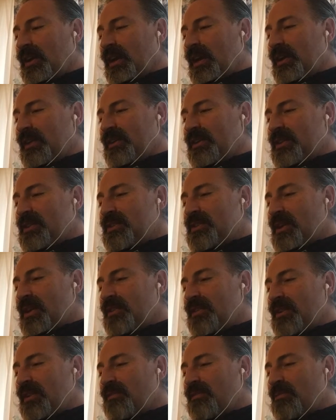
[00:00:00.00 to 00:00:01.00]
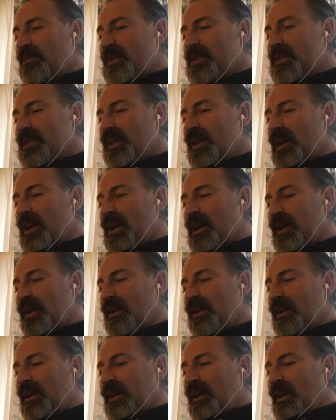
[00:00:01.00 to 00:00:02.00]
It descended from the sky,
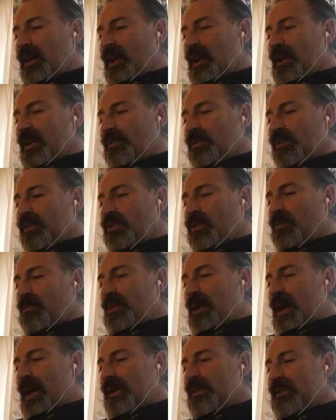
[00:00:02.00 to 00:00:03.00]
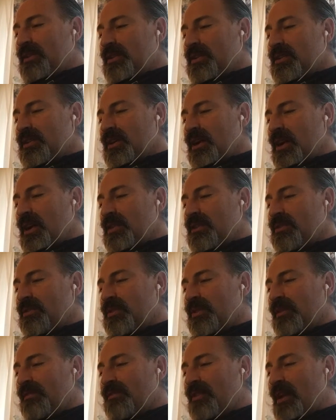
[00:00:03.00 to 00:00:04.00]
and it will go back to the sky through
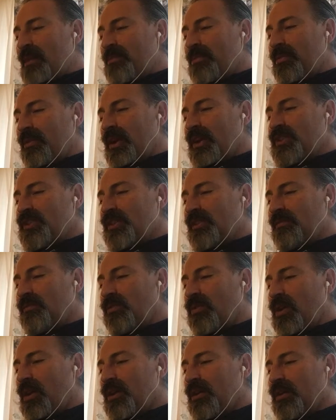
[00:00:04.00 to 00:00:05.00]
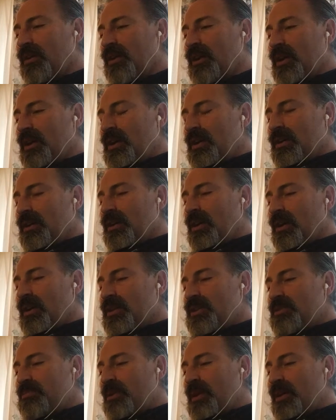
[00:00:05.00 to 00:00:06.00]
the evaporation of water
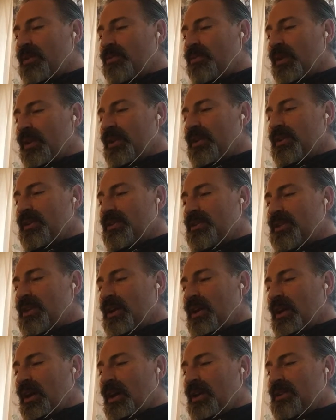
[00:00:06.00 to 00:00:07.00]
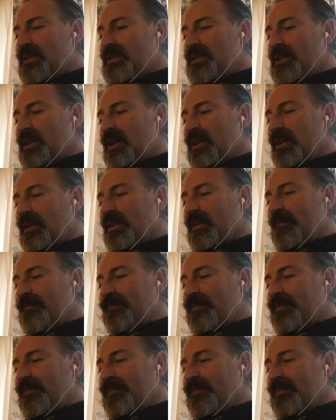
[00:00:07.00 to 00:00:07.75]
caused by winds and sun.